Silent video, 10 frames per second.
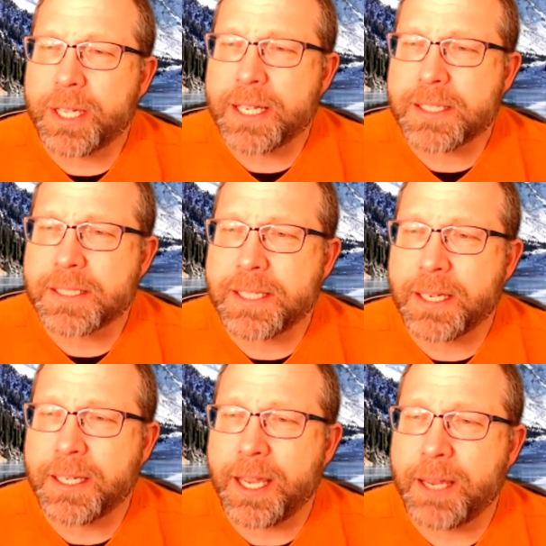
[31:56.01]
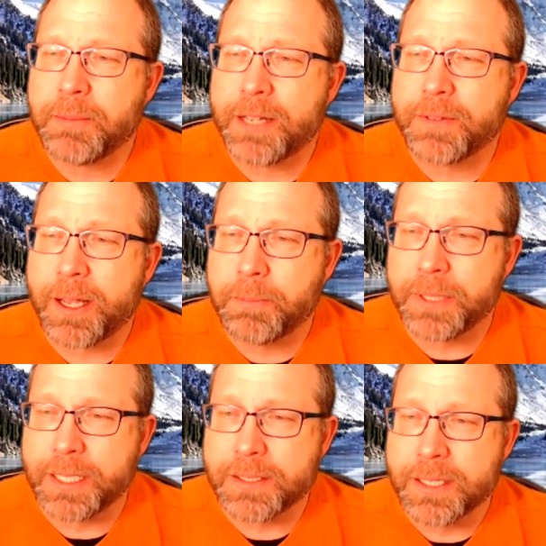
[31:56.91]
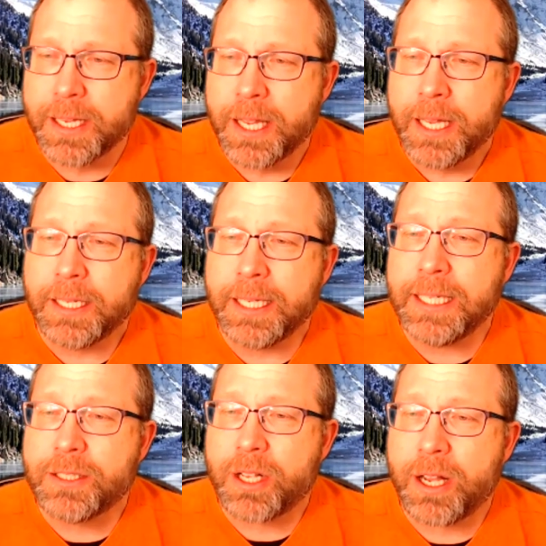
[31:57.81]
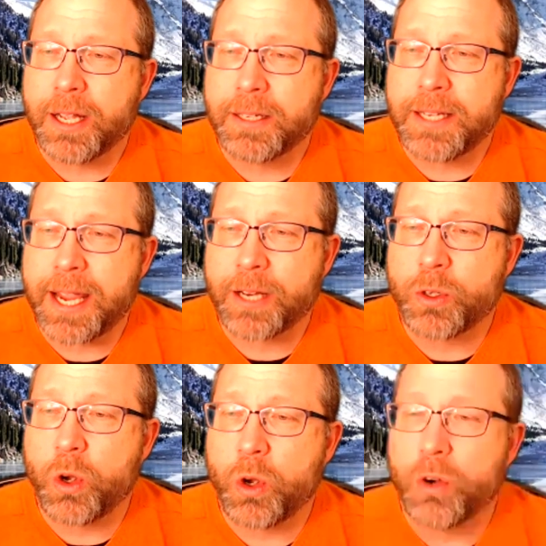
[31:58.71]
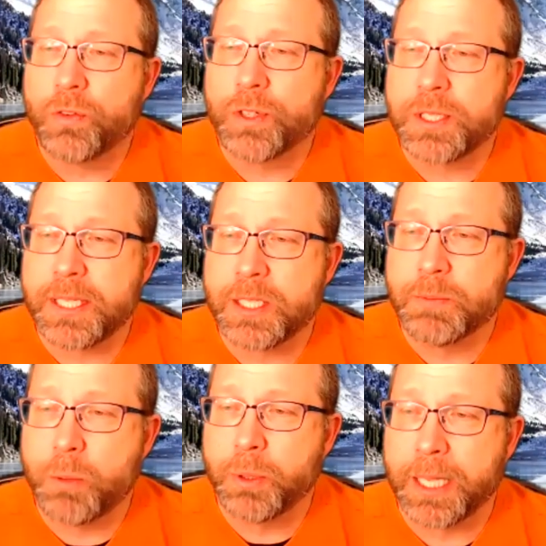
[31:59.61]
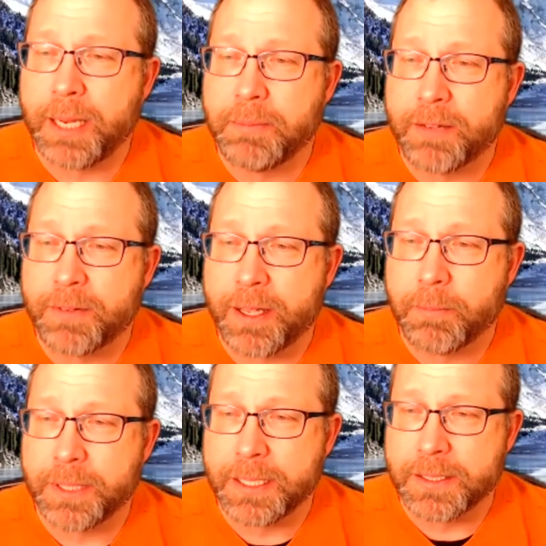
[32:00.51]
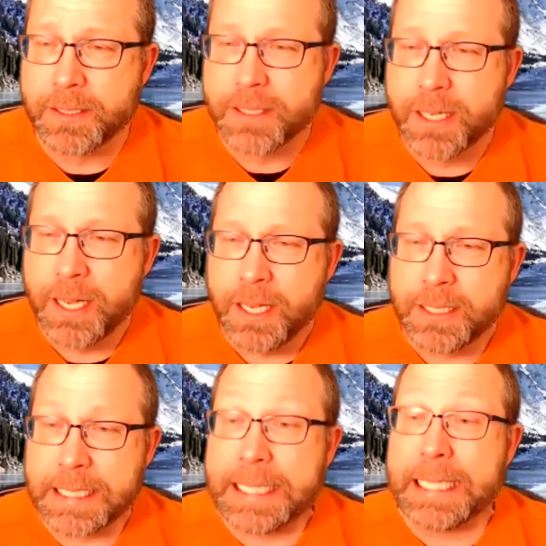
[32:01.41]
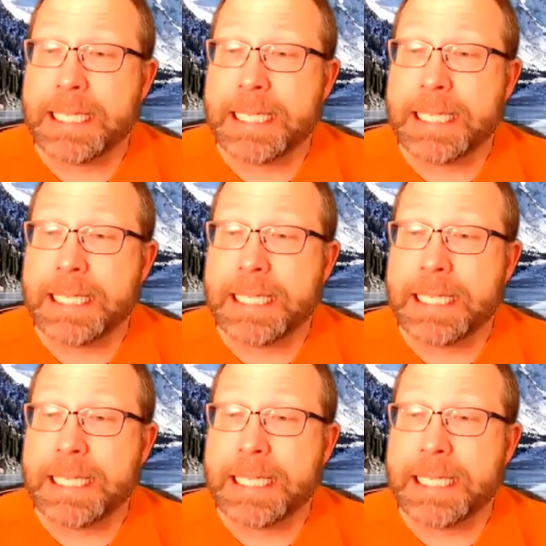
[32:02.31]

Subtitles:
Kazakhstan game dev companies need to contact overseas mobile game dev companies to get